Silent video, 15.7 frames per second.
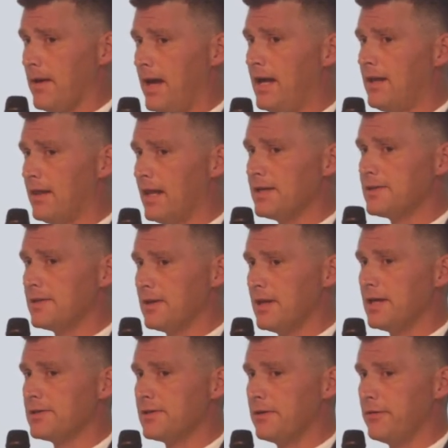And less
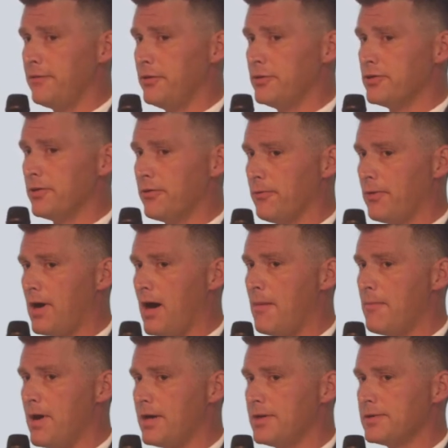in the future through
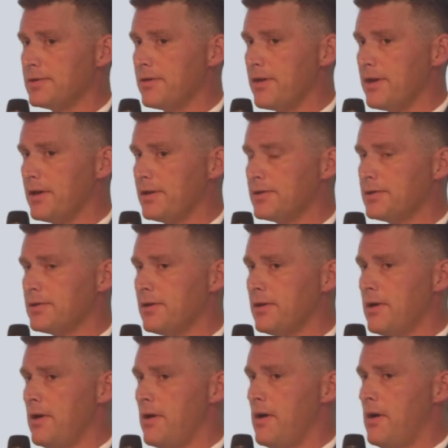combines and things.
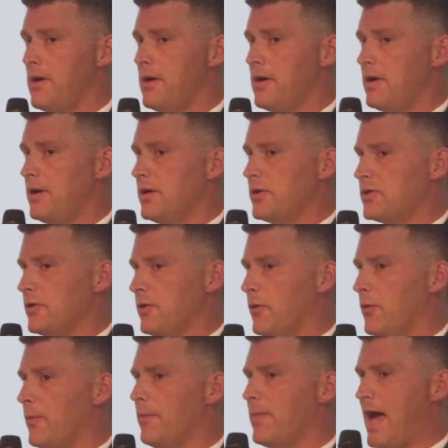
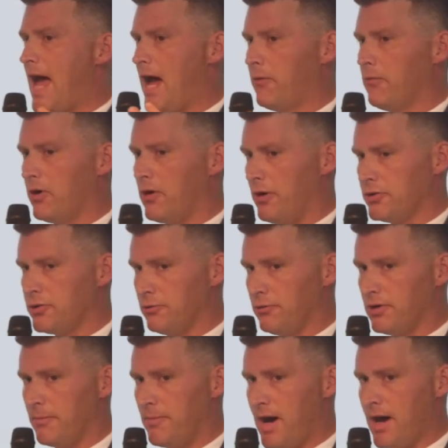So
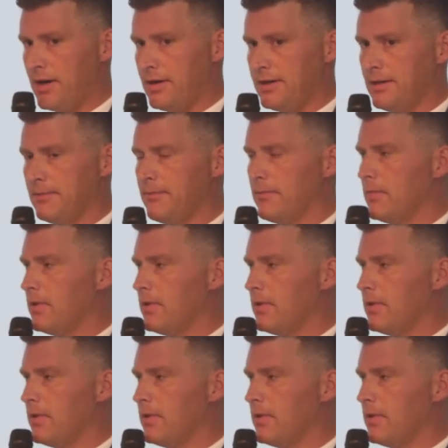agricultural commodity,